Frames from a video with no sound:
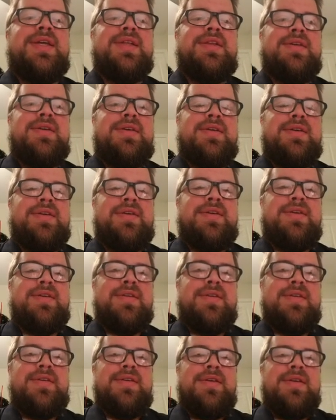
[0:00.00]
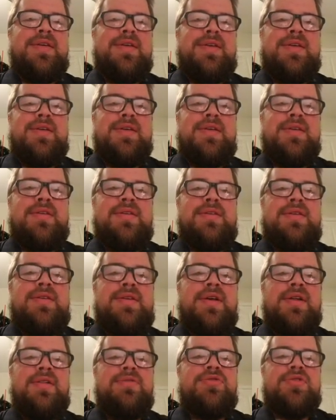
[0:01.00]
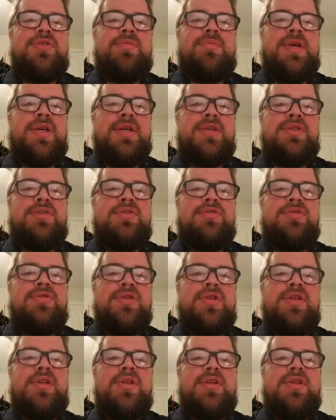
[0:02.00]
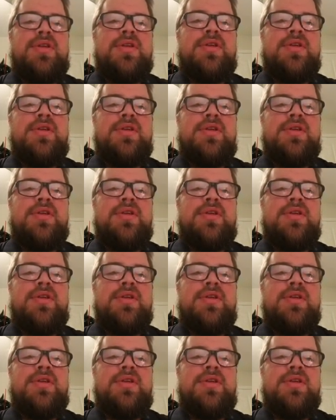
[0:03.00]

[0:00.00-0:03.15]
in Dollar Tree packs usually.